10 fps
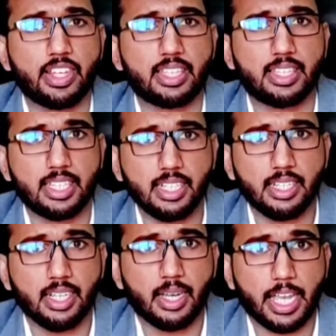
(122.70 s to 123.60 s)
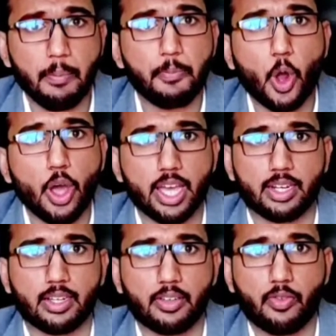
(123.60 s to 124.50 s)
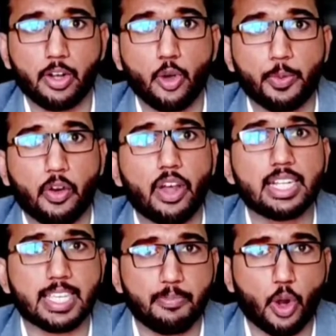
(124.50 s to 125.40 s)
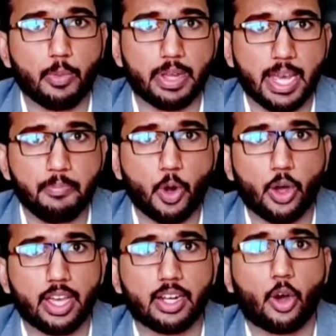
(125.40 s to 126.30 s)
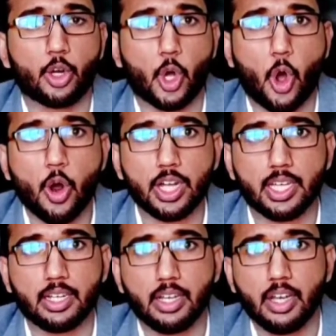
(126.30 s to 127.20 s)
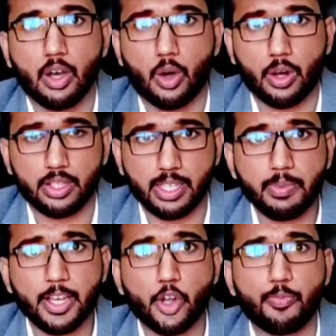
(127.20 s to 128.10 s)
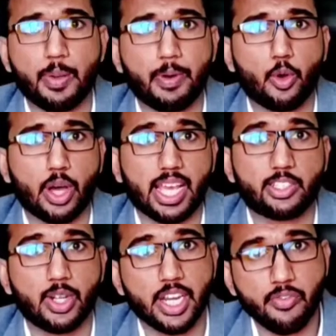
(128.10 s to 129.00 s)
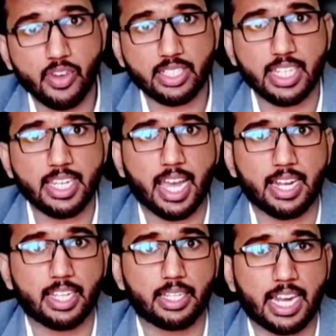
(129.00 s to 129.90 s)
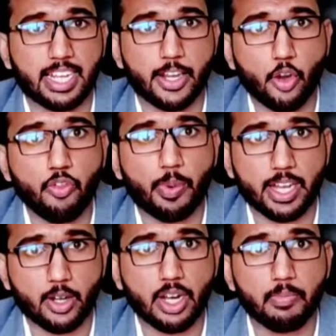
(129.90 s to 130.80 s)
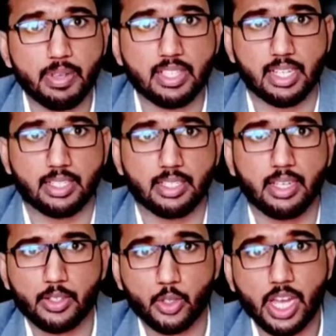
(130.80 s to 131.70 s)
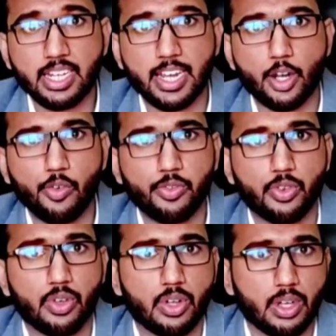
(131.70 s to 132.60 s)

with the employer, one who provides employment, employer or owner, or some kind of people who are actually investing and that kind of particular business. So that kind of